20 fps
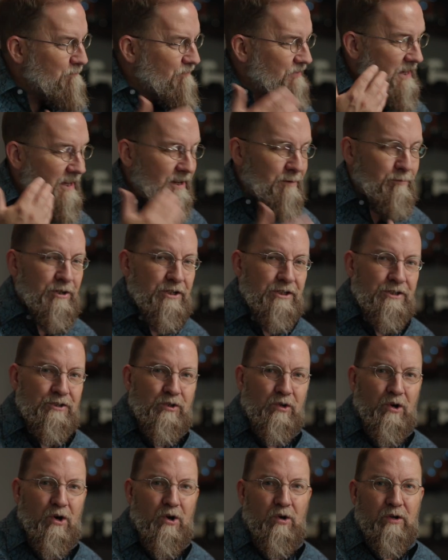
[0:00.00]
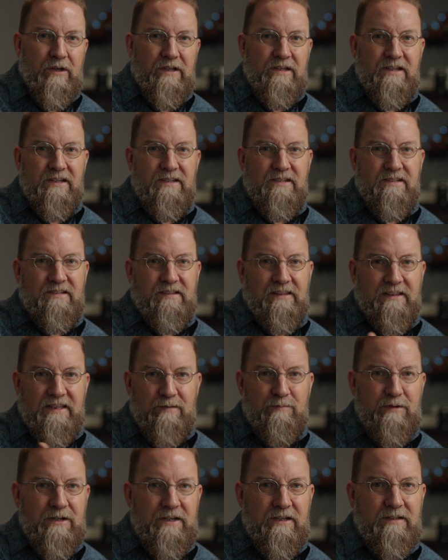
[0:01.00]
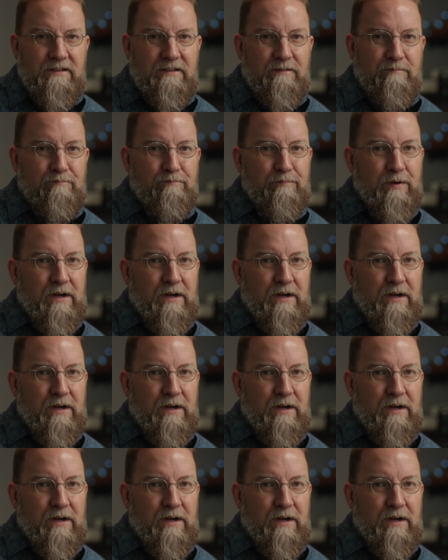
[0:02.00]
Camera control is limited,